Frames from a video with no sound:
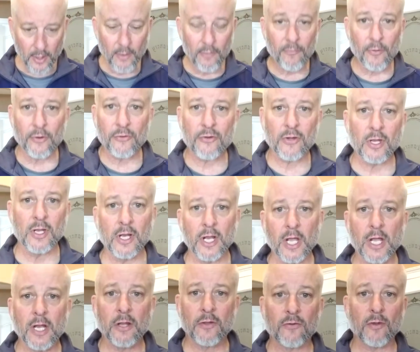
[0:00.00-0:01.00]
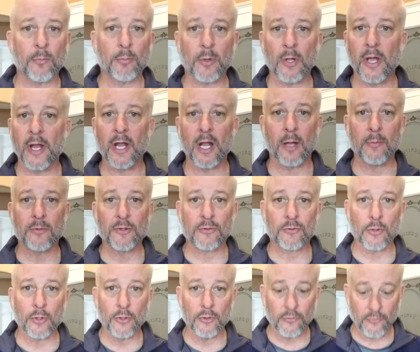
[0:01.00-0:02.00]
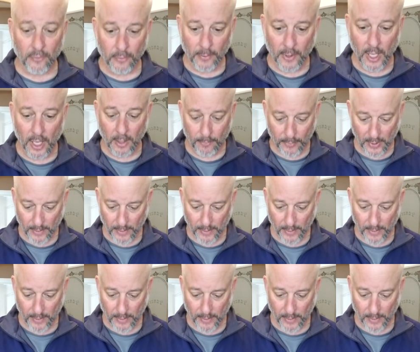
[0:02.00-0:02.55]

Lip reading: First thing you need is a plate. I'm just going to use a